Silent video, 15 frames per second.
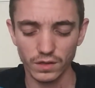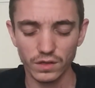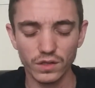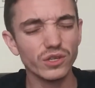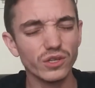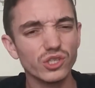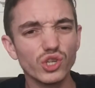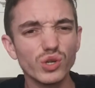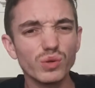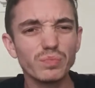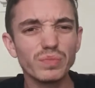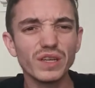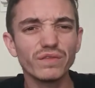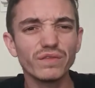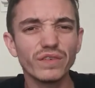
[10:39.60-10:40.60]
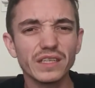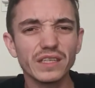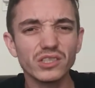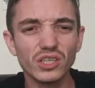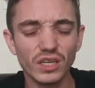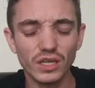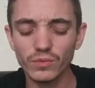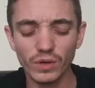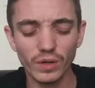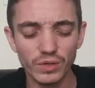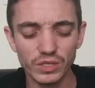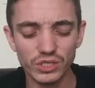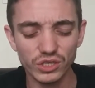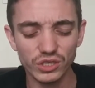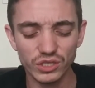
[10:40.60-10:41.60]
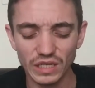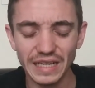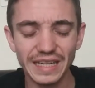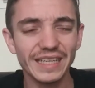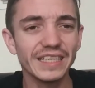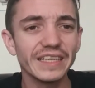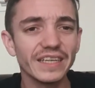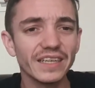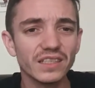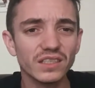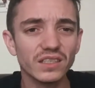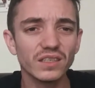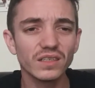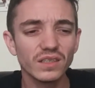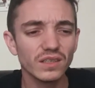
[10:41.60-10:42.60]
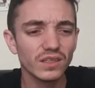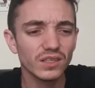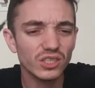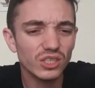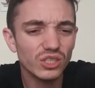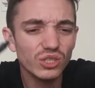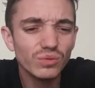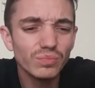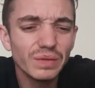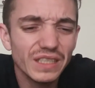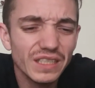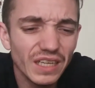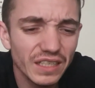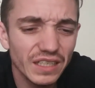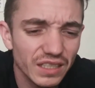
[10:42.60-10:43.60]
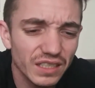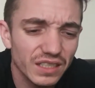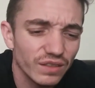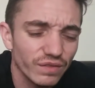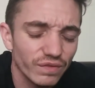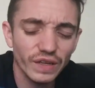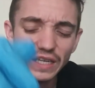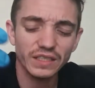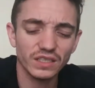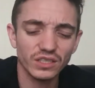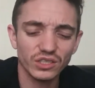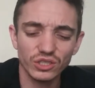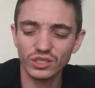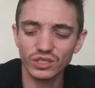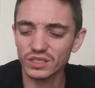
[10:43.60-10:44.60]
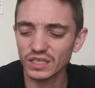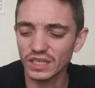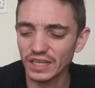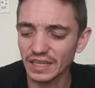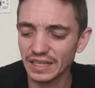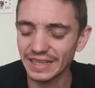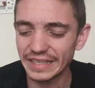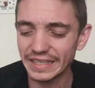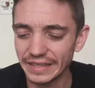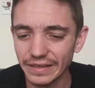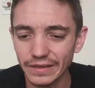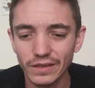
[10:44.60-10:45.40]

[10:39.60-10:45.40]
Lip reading: Though it shouldn't be infected anyway, but just cleaning it. So I shouldn't be saying disinfect, I should just say clean.